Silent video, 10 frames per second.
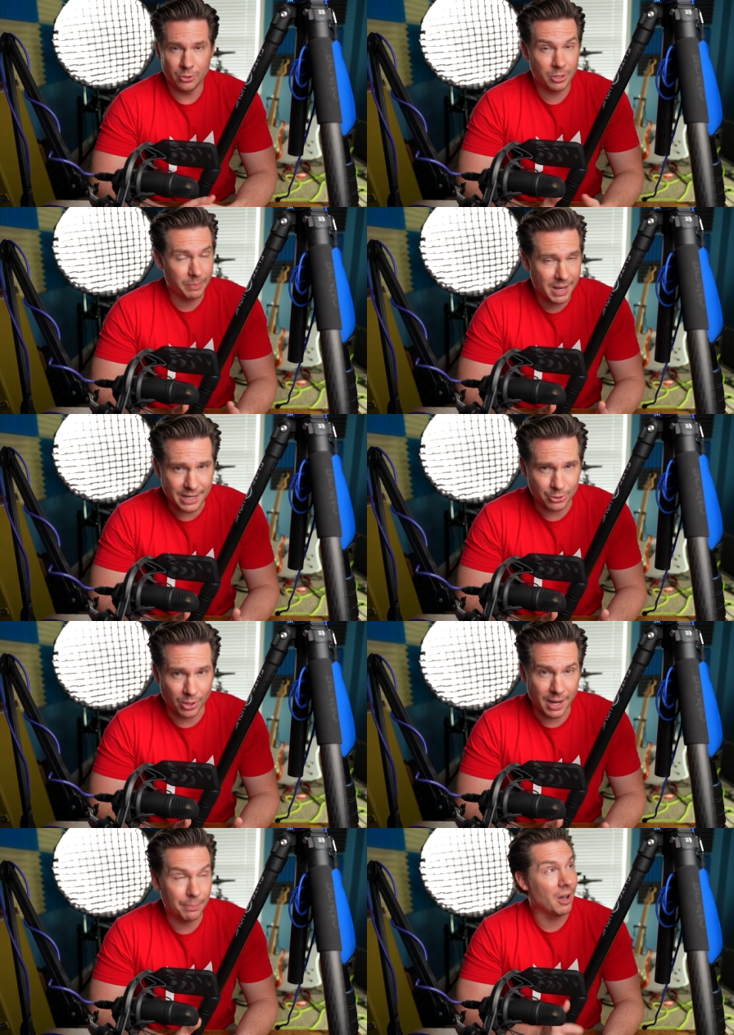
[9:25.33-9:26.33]
You could buy a
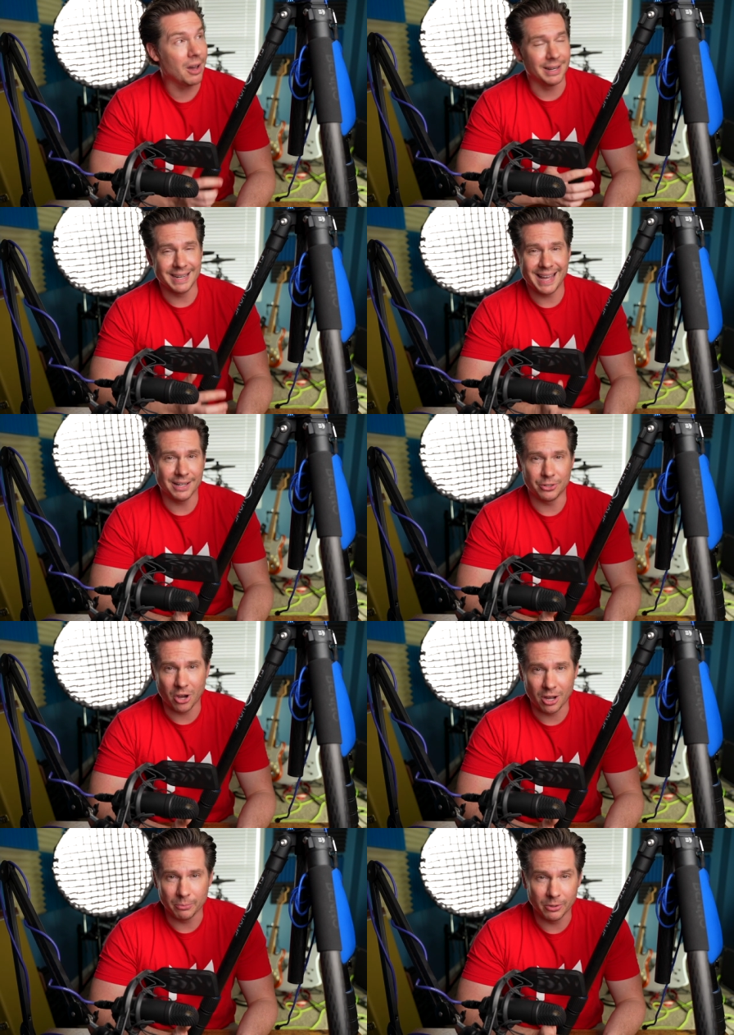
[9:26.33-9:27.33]
tripod and head
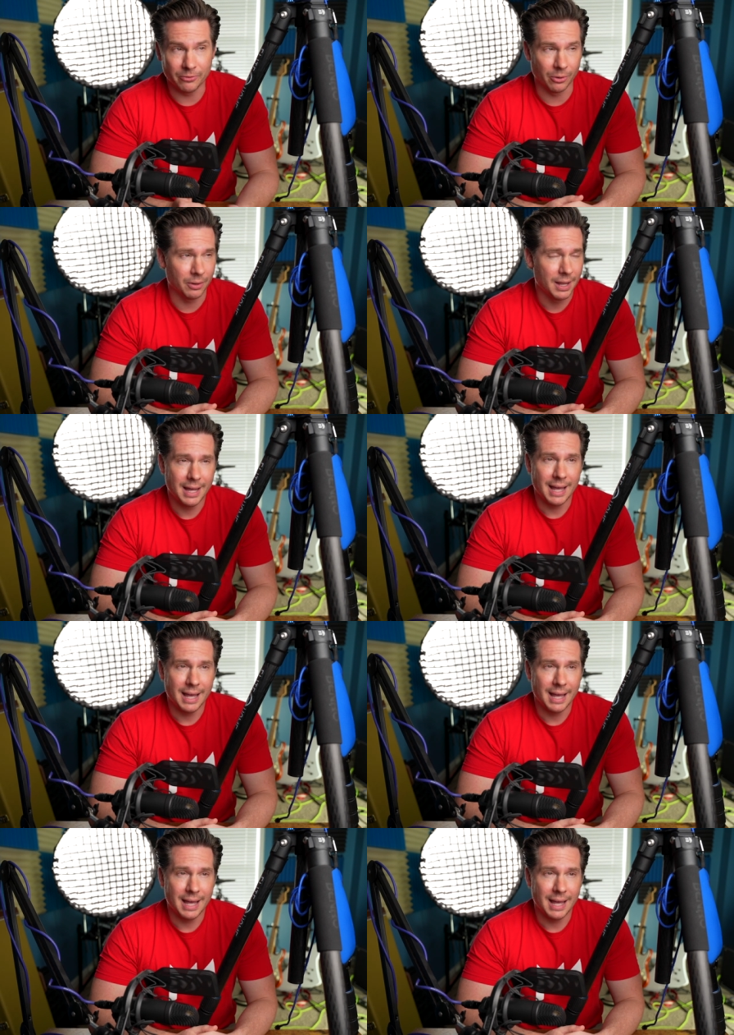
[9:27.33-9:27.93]
combo for